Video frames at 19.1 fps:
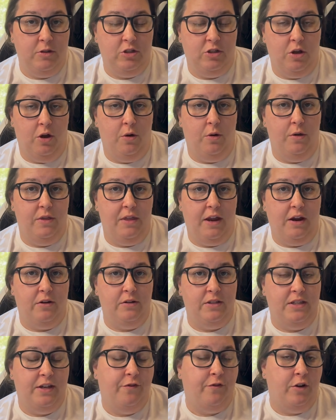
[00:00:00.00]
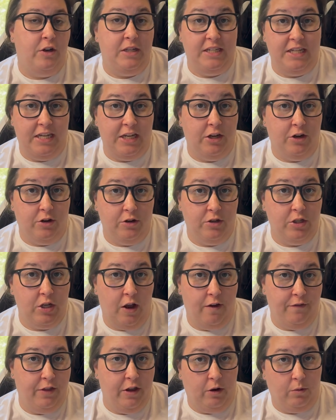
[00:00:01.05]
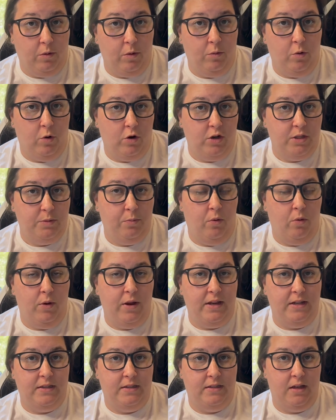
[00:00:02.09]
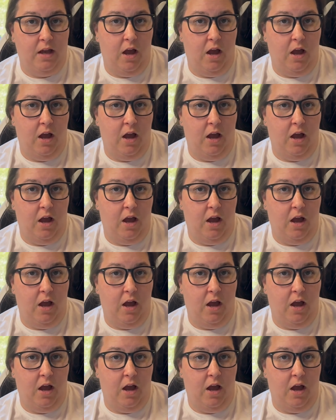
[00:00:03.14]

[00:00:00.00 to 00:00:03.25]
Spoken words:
So there's different tiers of their rewards points,